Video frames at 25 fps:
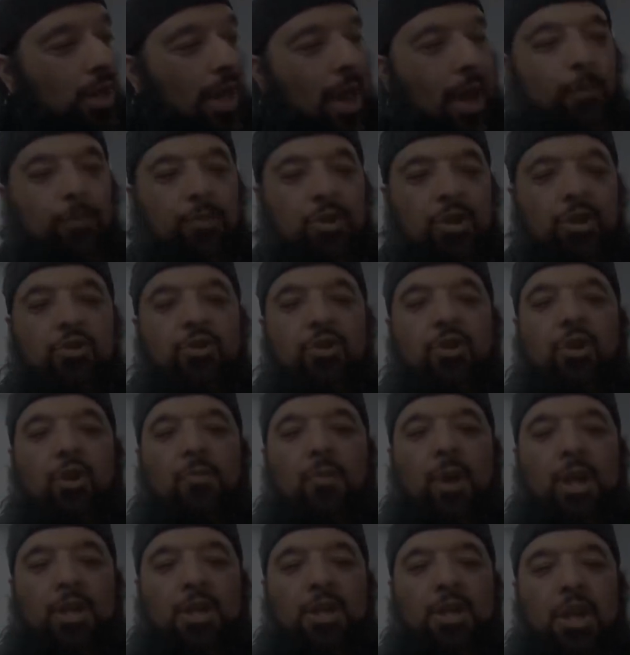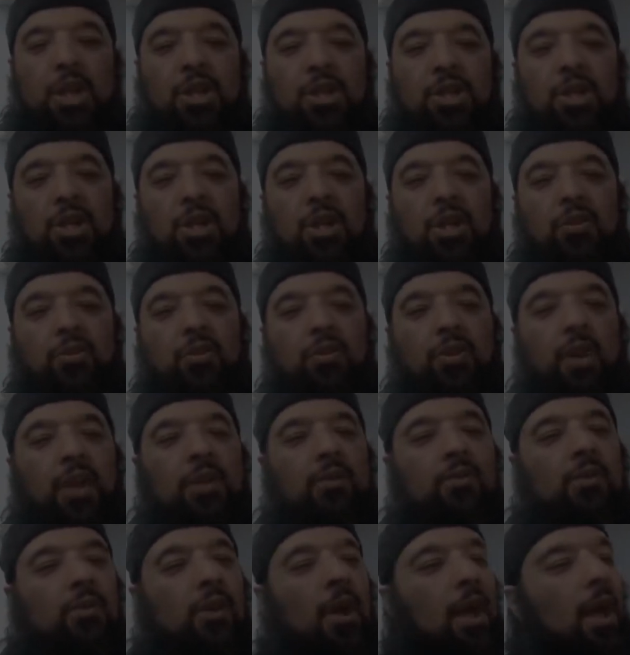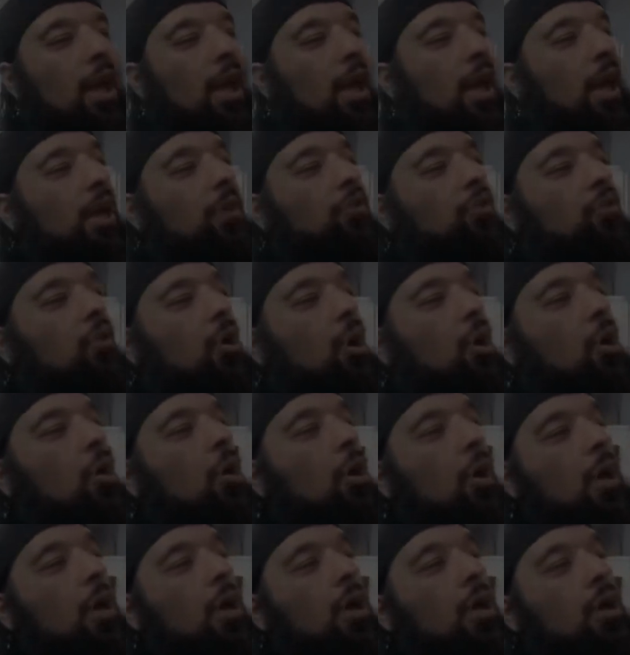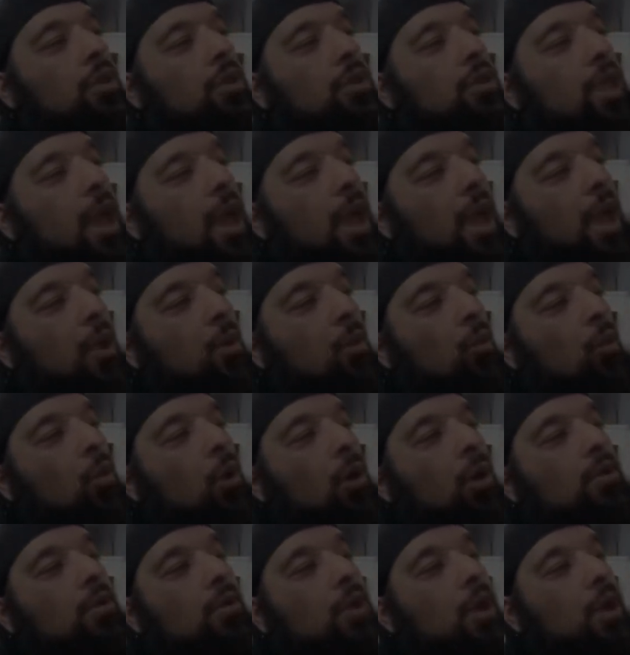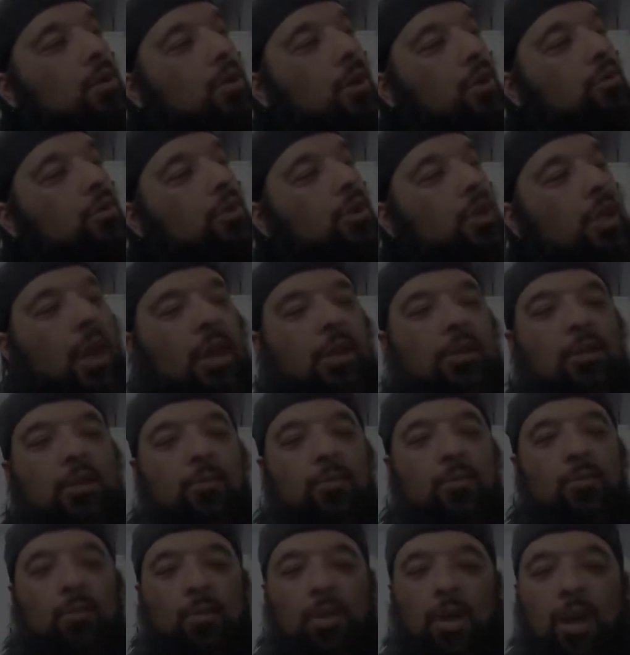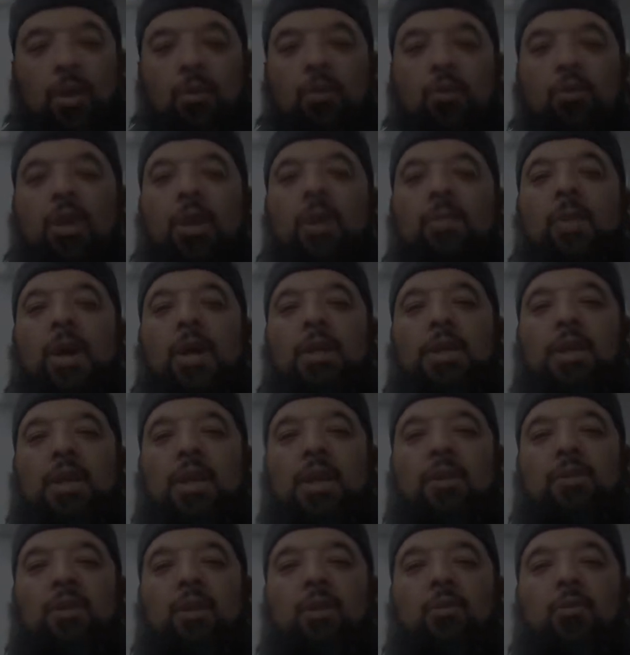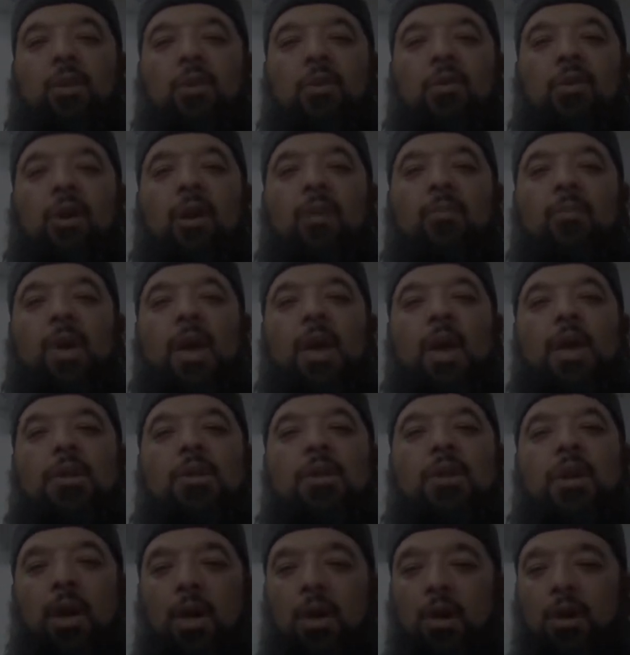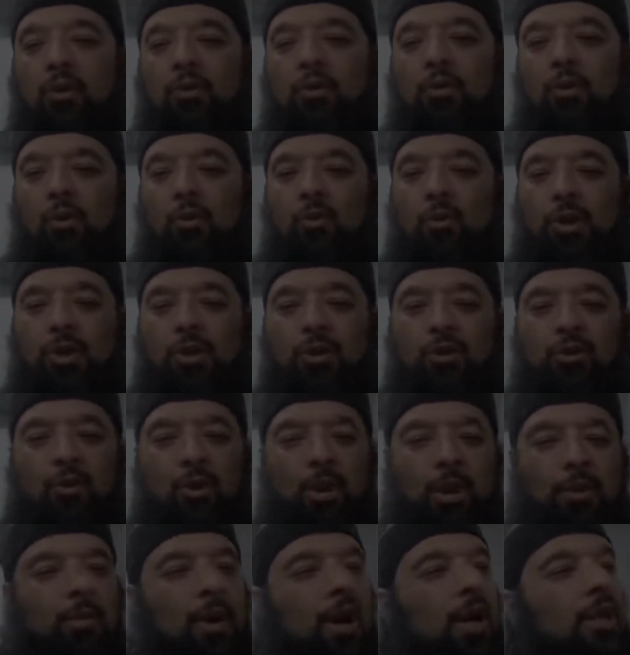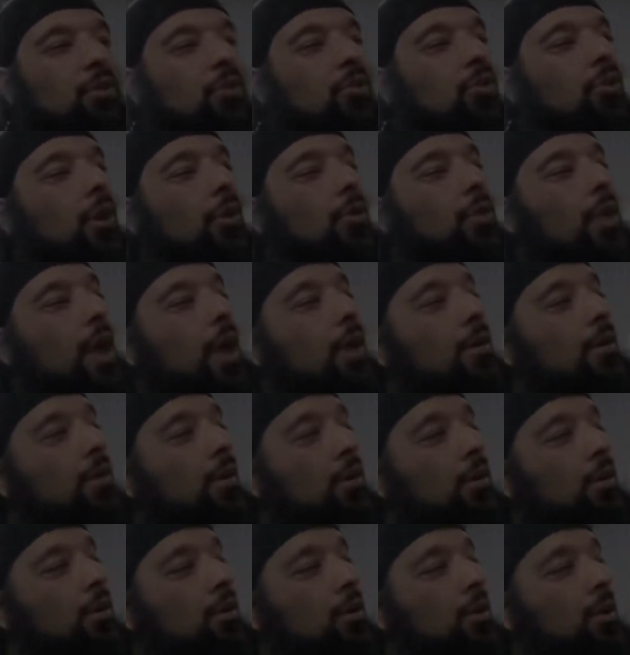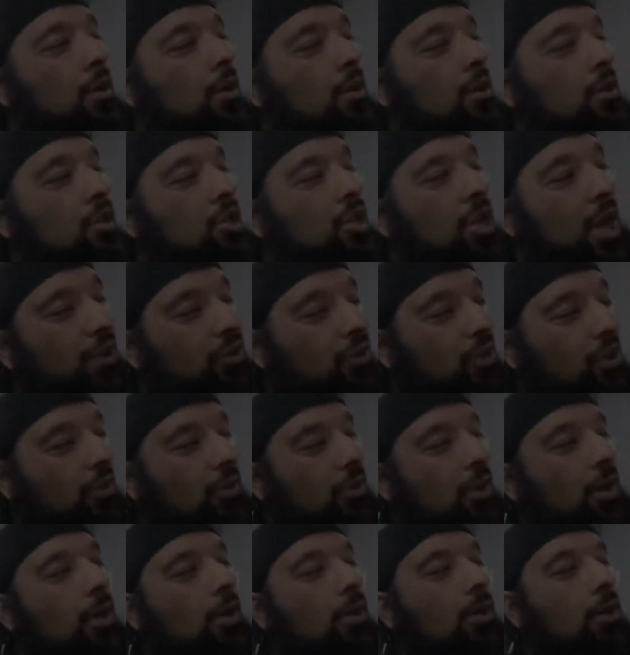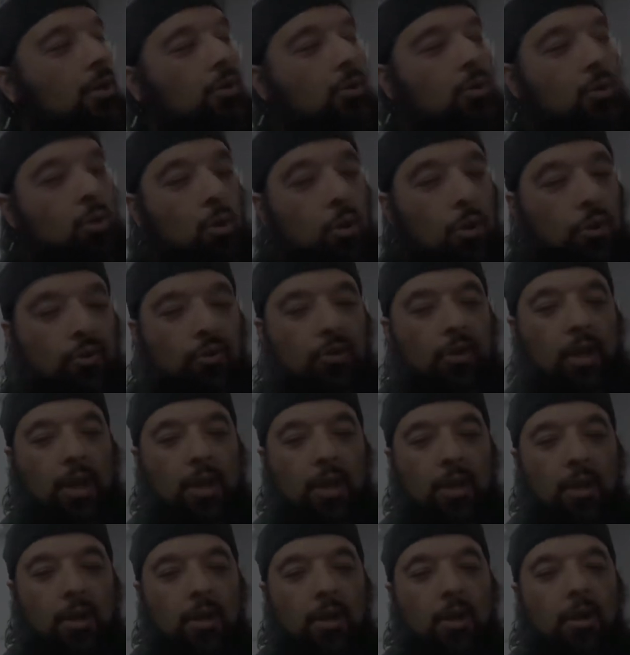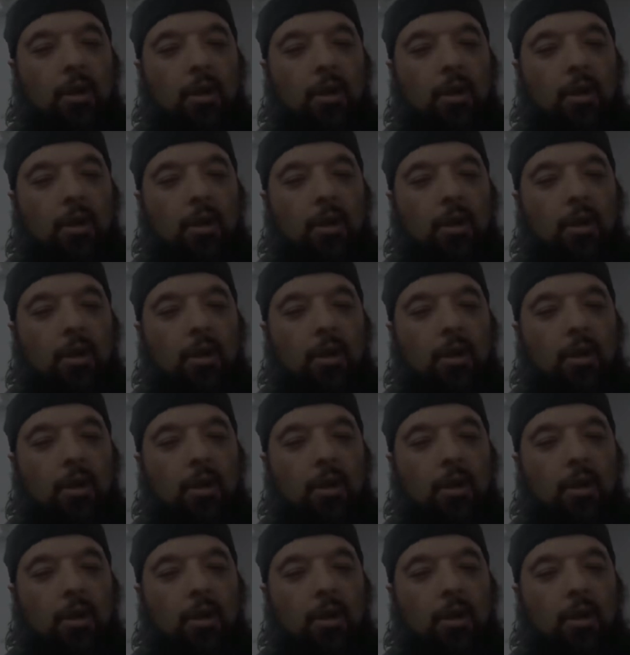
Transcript: captures your imagination in a sense. And so they want another kingdom like Suleiman alayhi salatu wasalam. And so when Suleiman saw that jasad on his kursi,